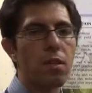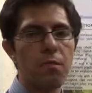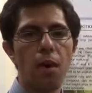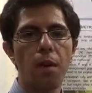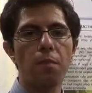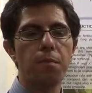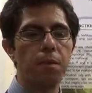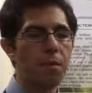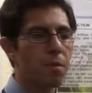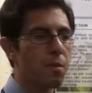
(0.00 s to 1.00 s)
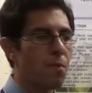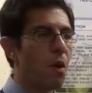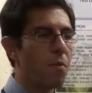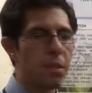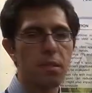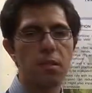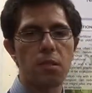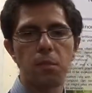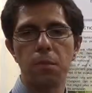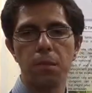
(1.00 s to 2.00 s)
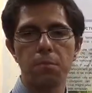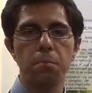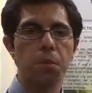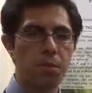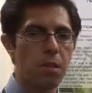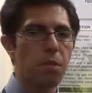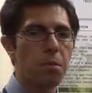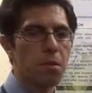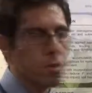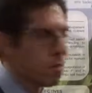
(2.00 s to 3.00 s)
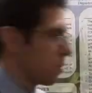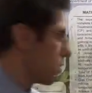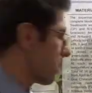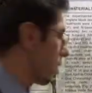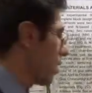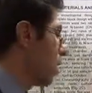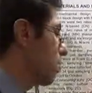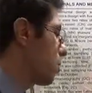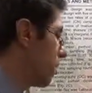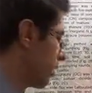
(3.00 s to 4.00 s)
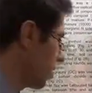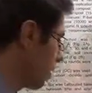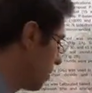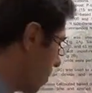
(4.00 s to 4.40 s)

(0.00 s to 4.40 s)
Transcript: the farm uh, the farming system to be profitable. So it's not an option at all.